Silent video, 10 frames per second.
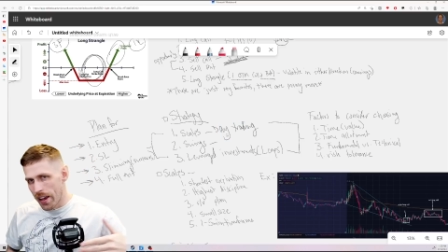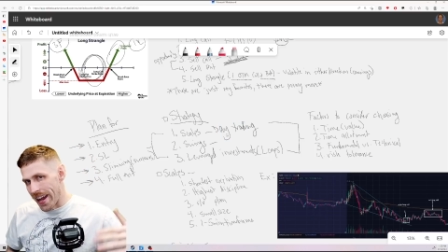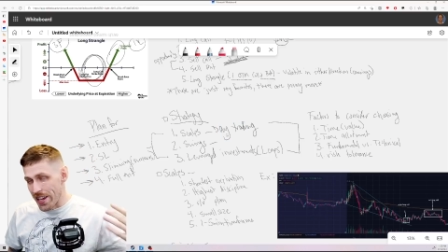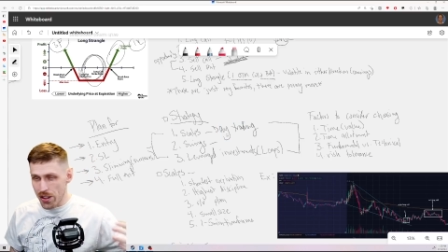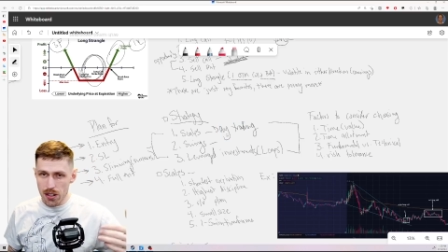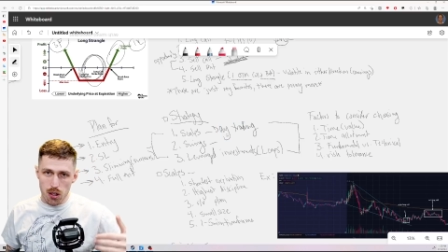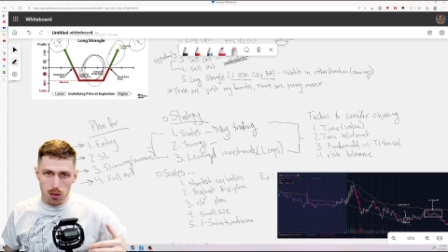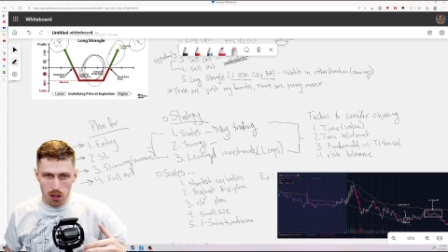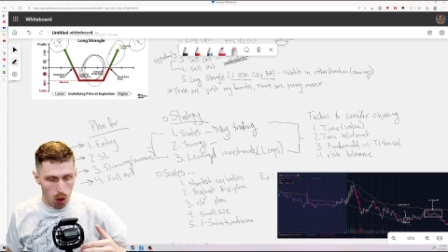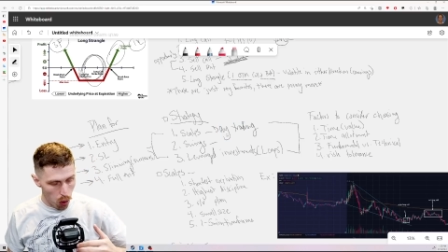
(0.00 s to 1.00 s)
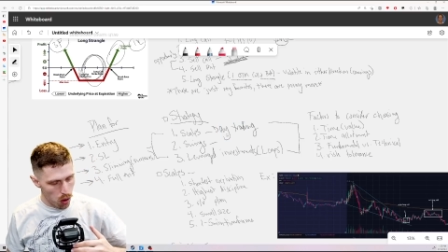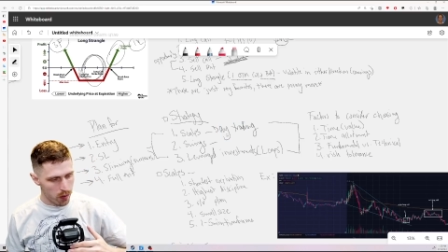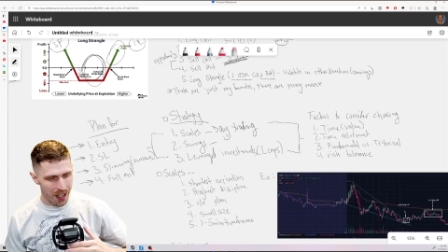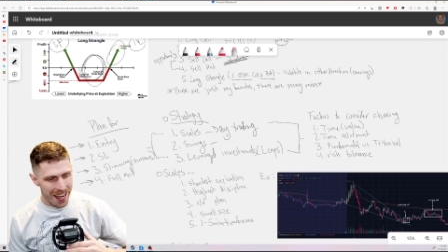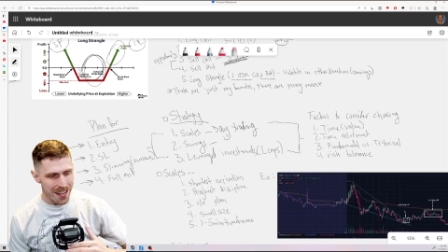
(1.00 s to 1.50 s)
anything that you hold
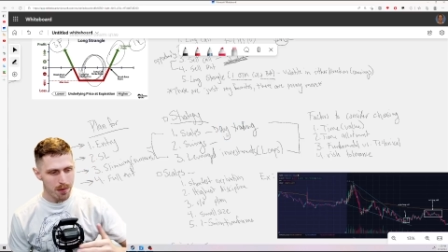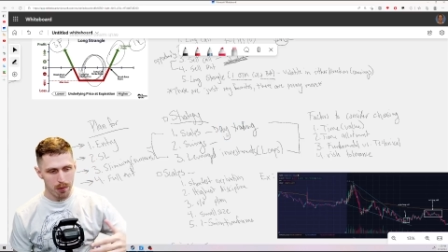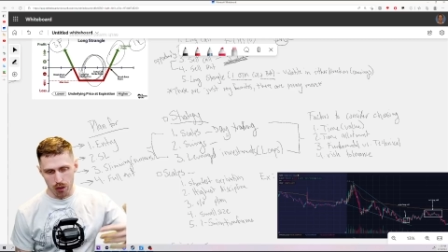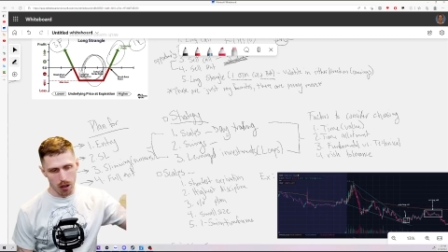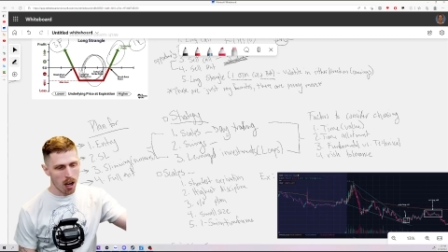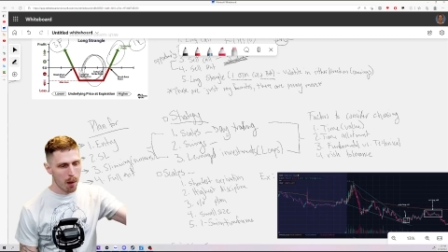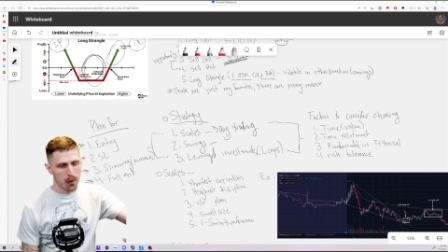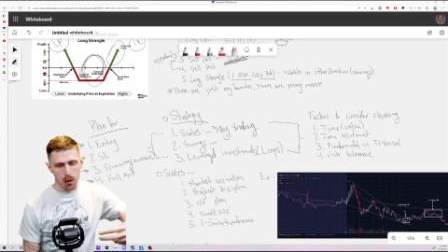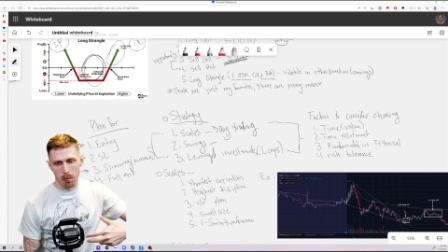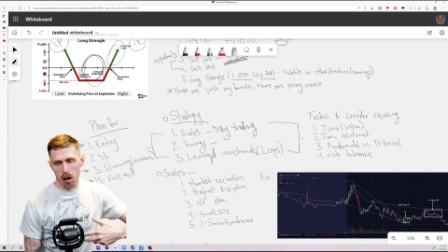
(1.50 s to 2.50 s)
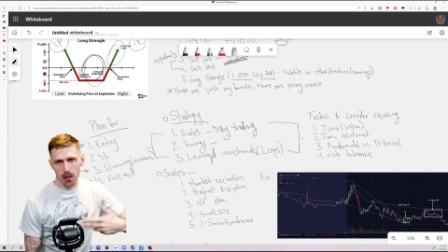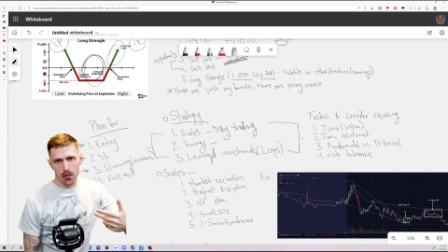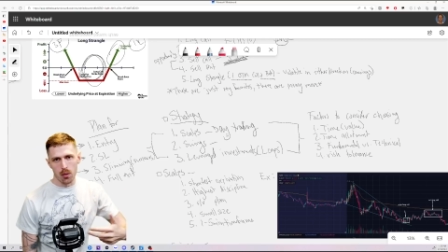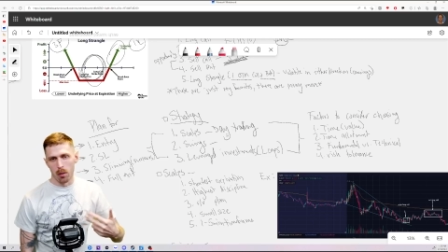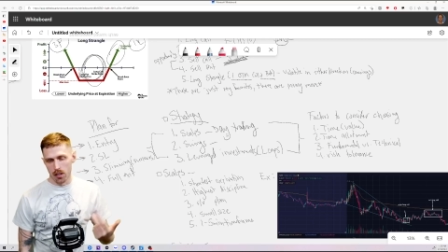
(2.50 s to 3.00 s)
overnight for up to a month,
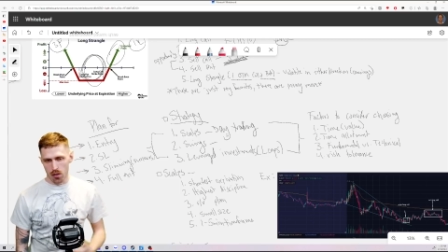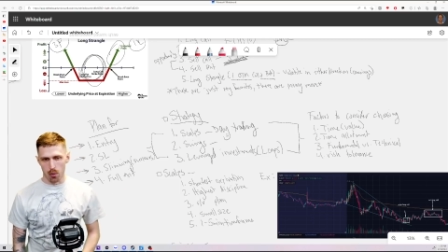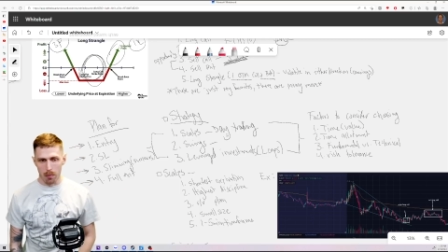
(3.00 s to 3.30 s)
2 months, 3